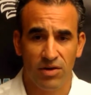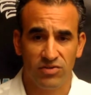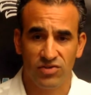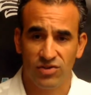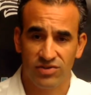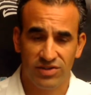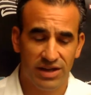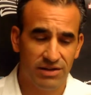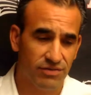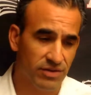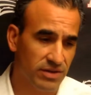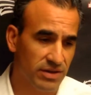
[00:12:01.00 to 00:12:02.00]
also excited
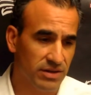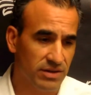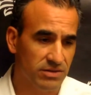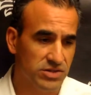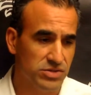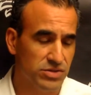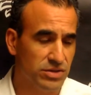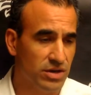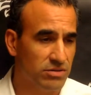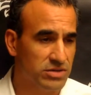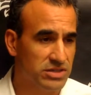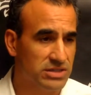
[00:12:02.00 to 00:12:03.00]
for the two new
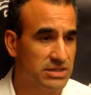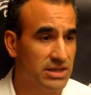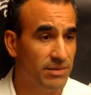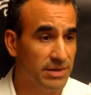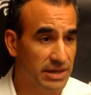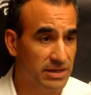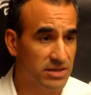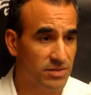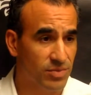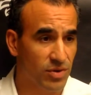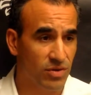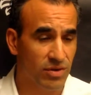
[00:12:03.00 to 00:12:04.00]
coaches that are coming into the
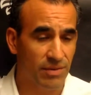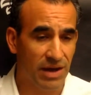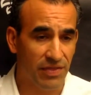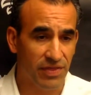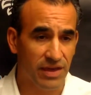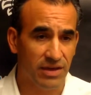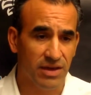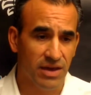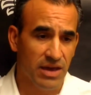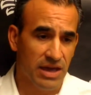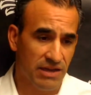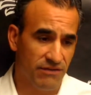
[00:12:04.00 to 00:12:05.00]
program. I think
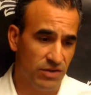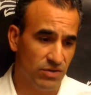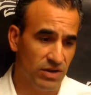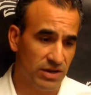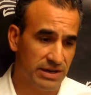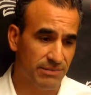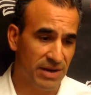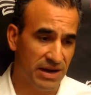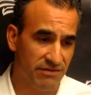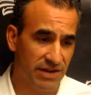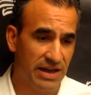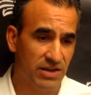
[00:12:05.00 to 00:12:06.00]
if you look, my
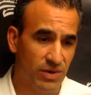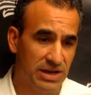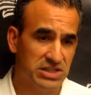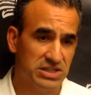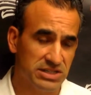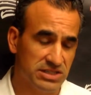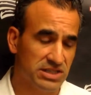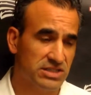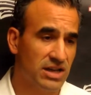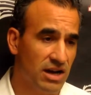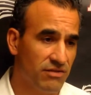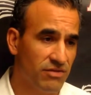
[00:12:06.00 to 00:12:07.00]
evaluation is this
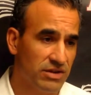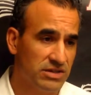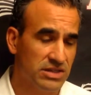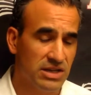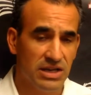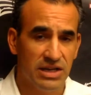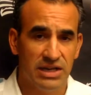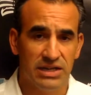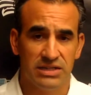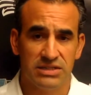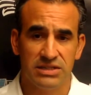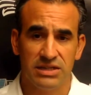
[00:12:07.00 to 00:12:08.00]
conference
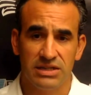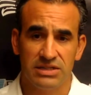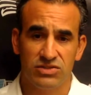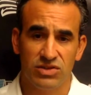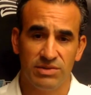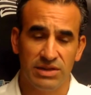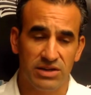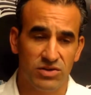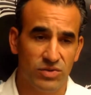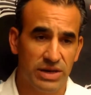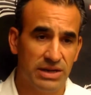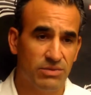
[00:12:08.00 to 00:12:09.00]
is extremely
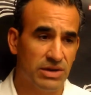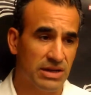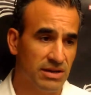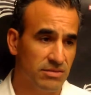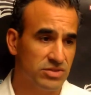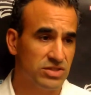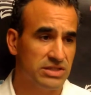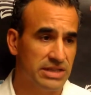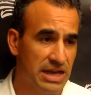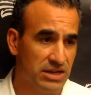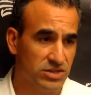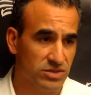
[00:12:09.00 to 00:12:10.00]
underrated when it comes to the
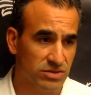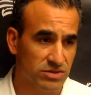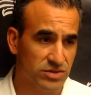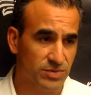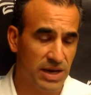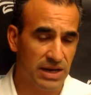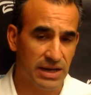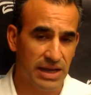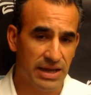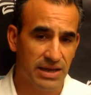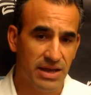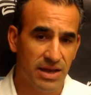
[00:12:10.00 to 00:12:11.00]
national
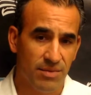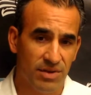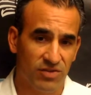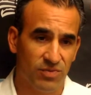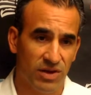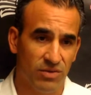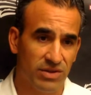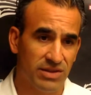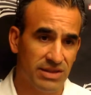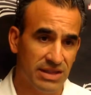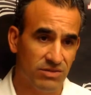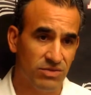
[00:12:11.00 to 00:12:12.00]
spotlight, but it's probably
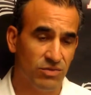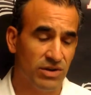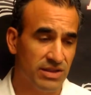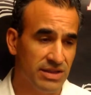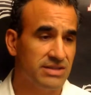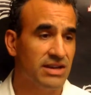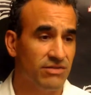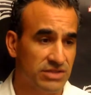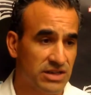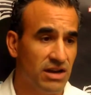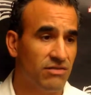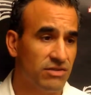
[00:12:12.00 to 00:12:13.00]
one of the
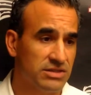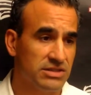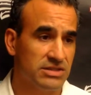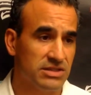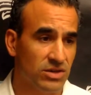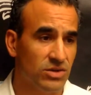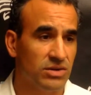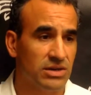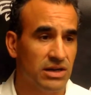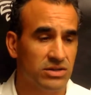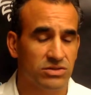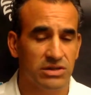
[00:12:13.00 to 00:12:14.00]
toughest conferences in the whole
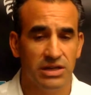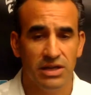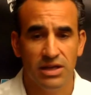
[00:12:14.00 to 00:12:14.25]
country.